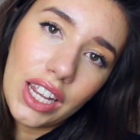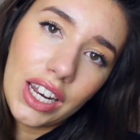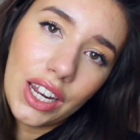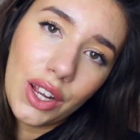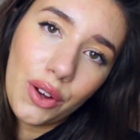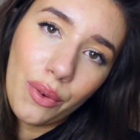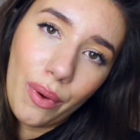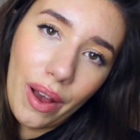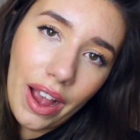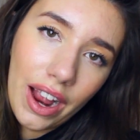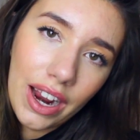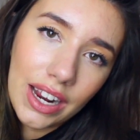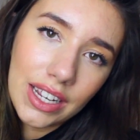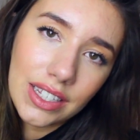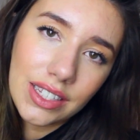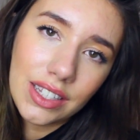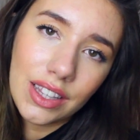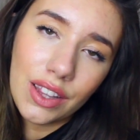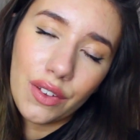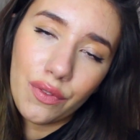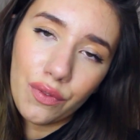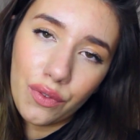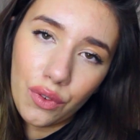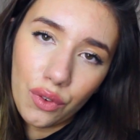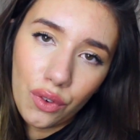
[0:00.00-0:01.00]
in
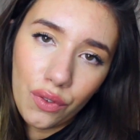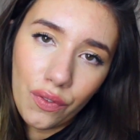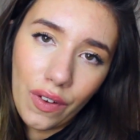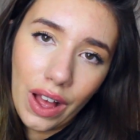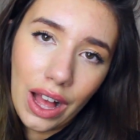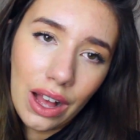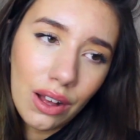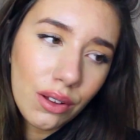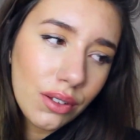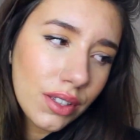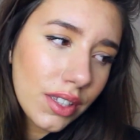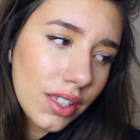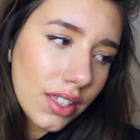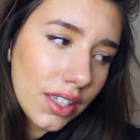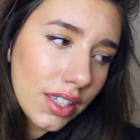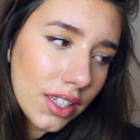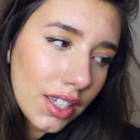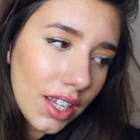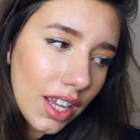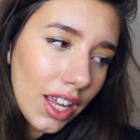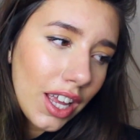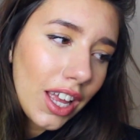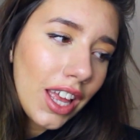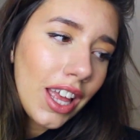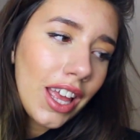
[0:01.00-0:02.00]
Aquarius in the 4th house,
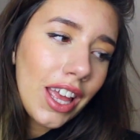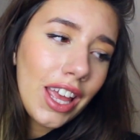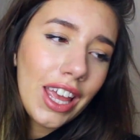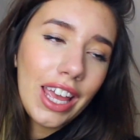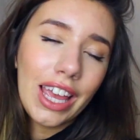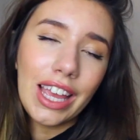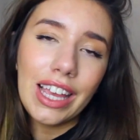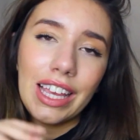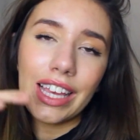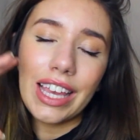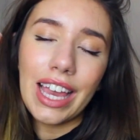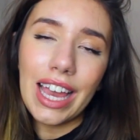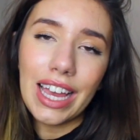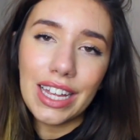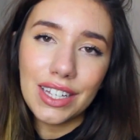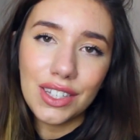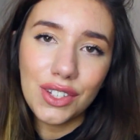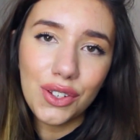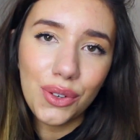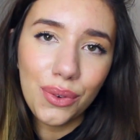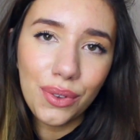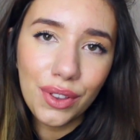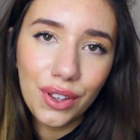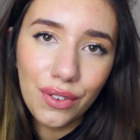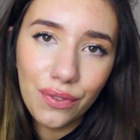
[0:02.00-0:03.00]
in
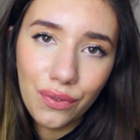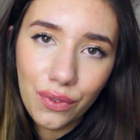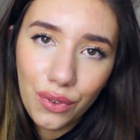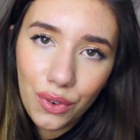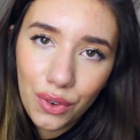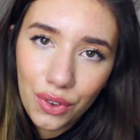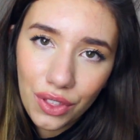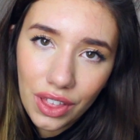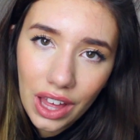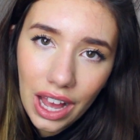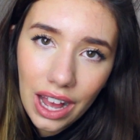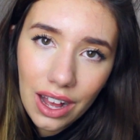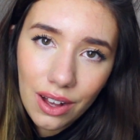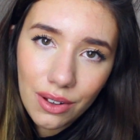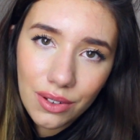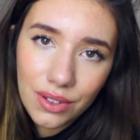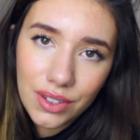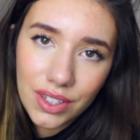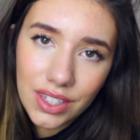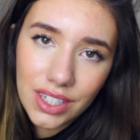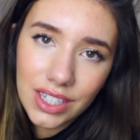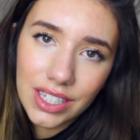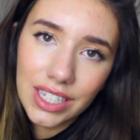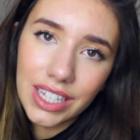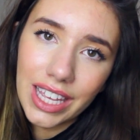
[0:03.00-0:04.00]
Ketu in the 4th
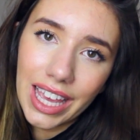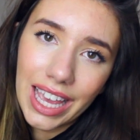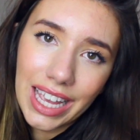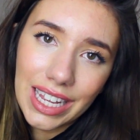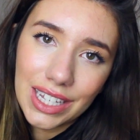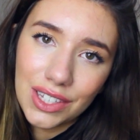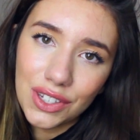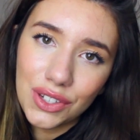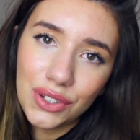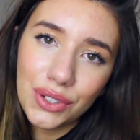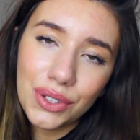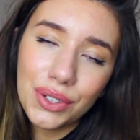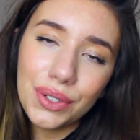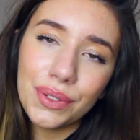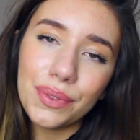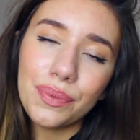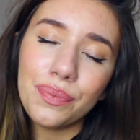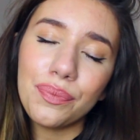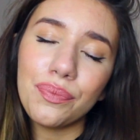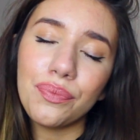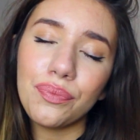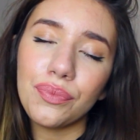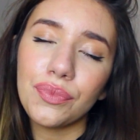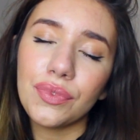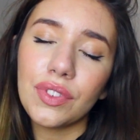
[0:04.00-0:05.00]
house, K2.
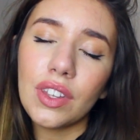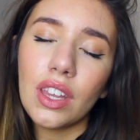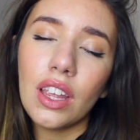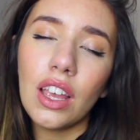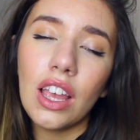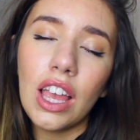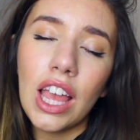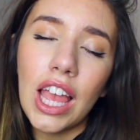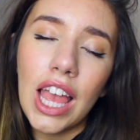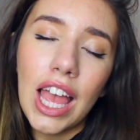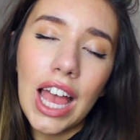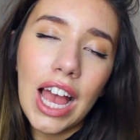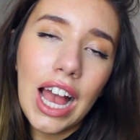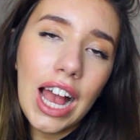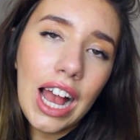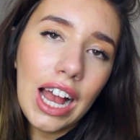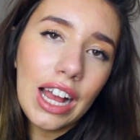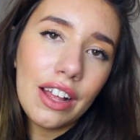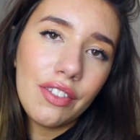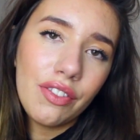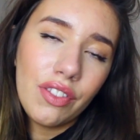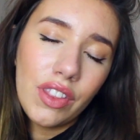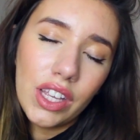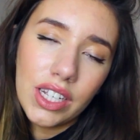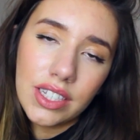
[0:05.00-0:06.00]

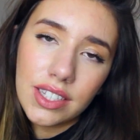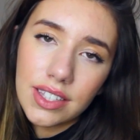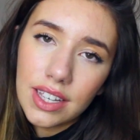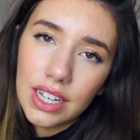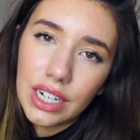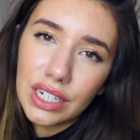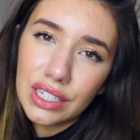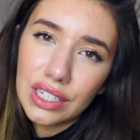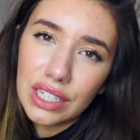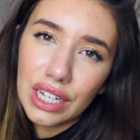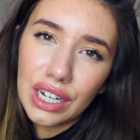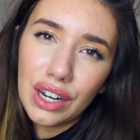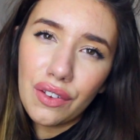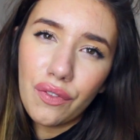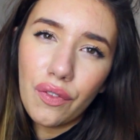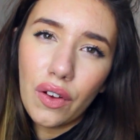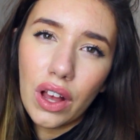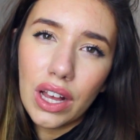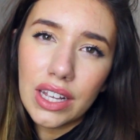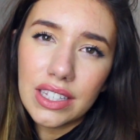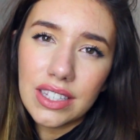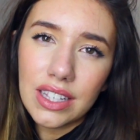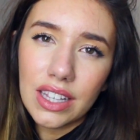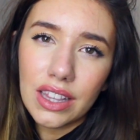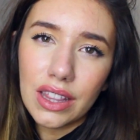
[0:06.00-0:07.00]
And this kind of
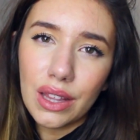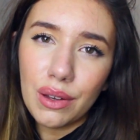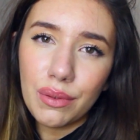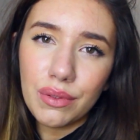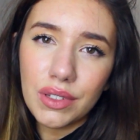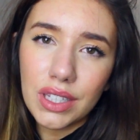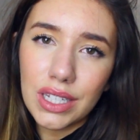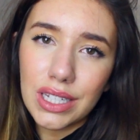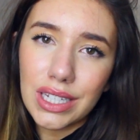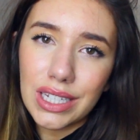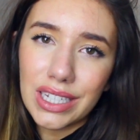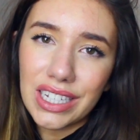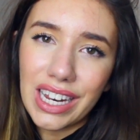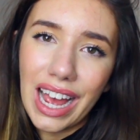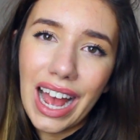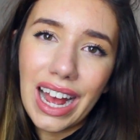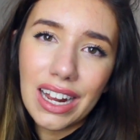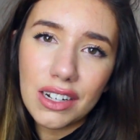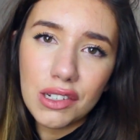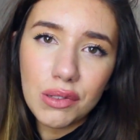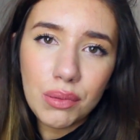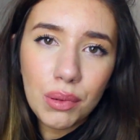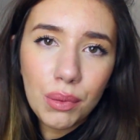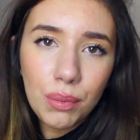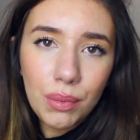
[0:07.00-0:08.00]
signifies that there was a
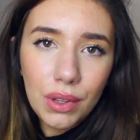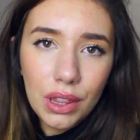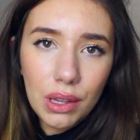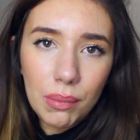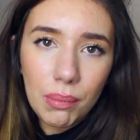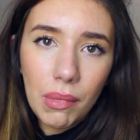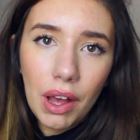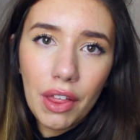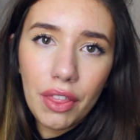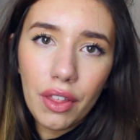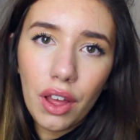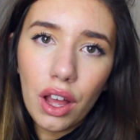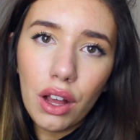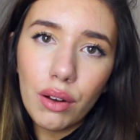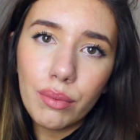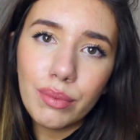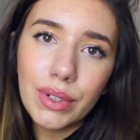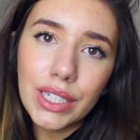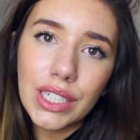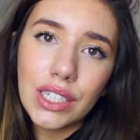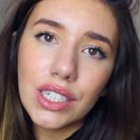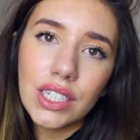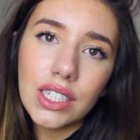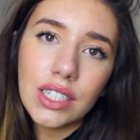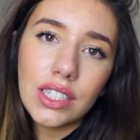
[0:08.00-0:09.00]
detachment with the mother,
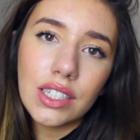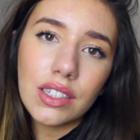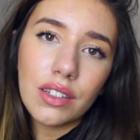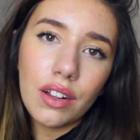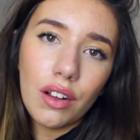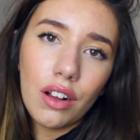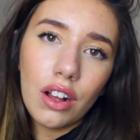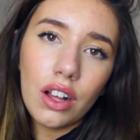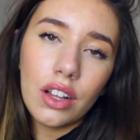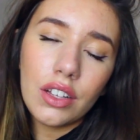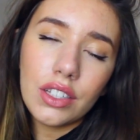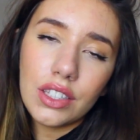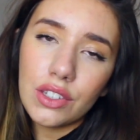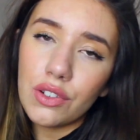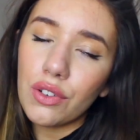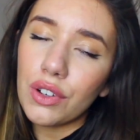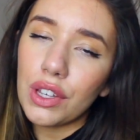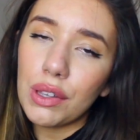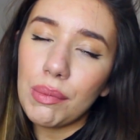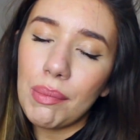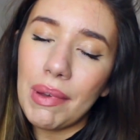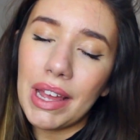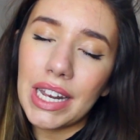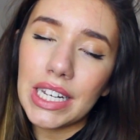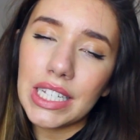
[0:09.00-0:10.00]
which is
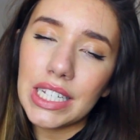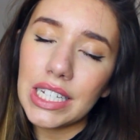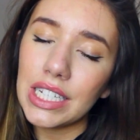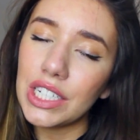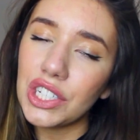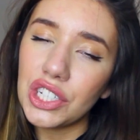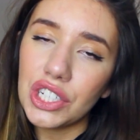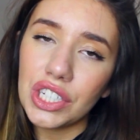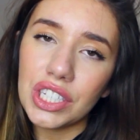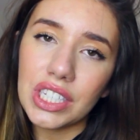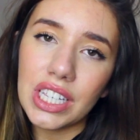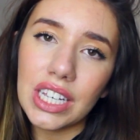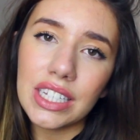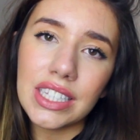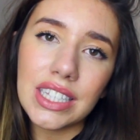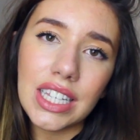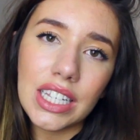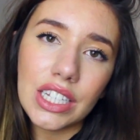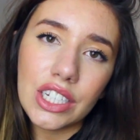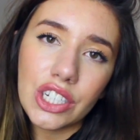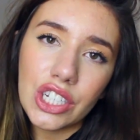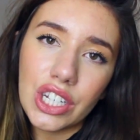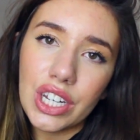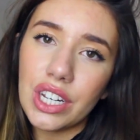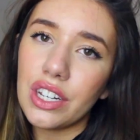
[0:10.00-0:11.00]
documented. She says
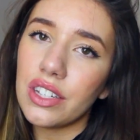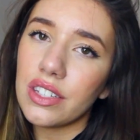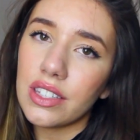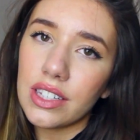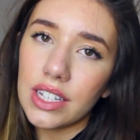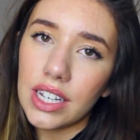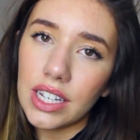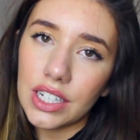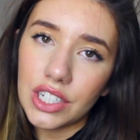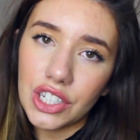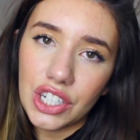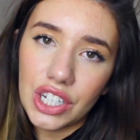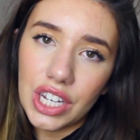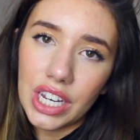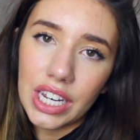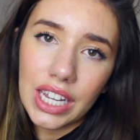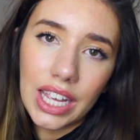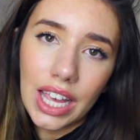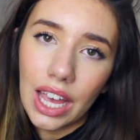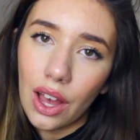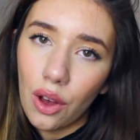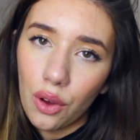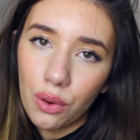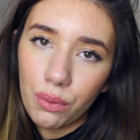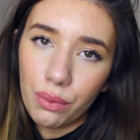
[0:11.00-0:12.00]
that she
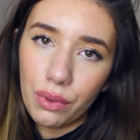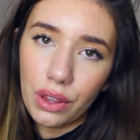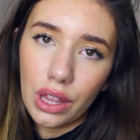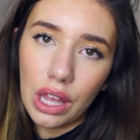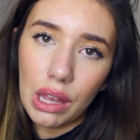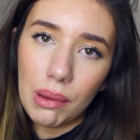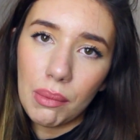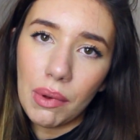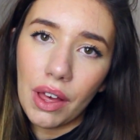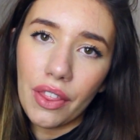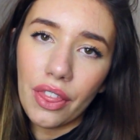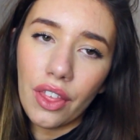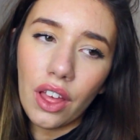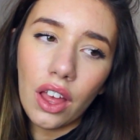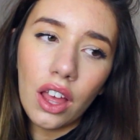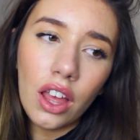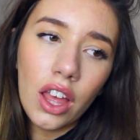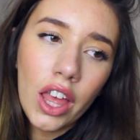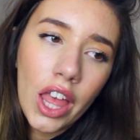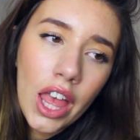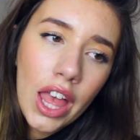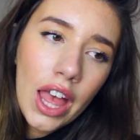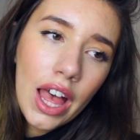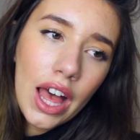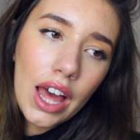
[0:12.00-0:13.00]
didn't get on with her
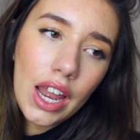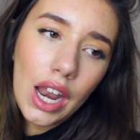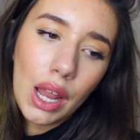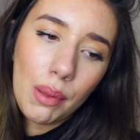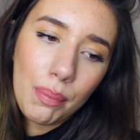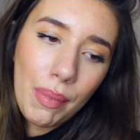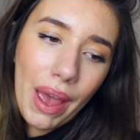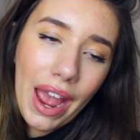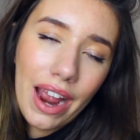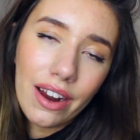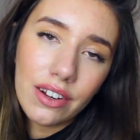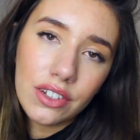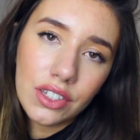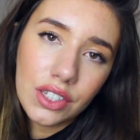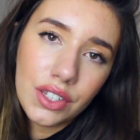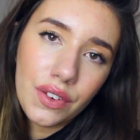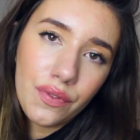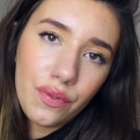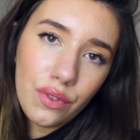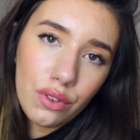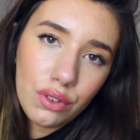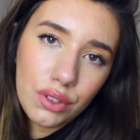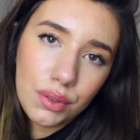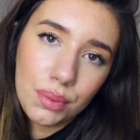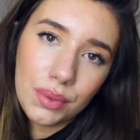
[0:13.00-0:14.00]
mother, and her parents
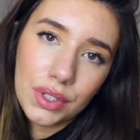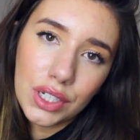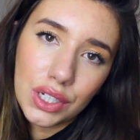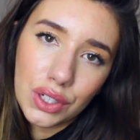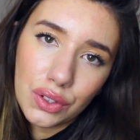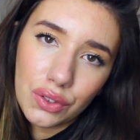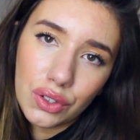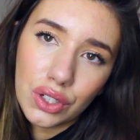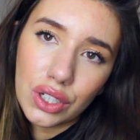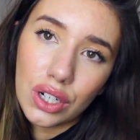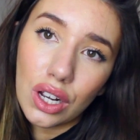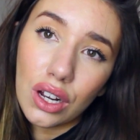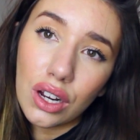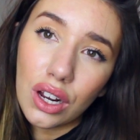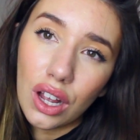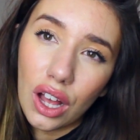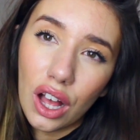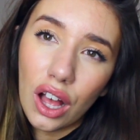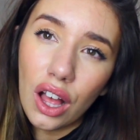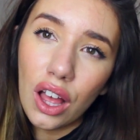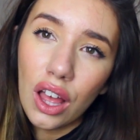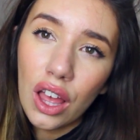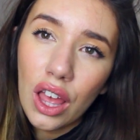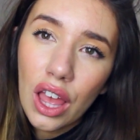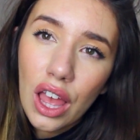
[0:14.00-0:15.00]
divorced when she was
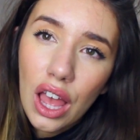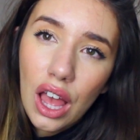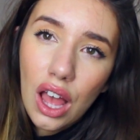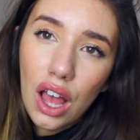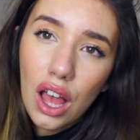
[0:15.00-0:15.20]
younger.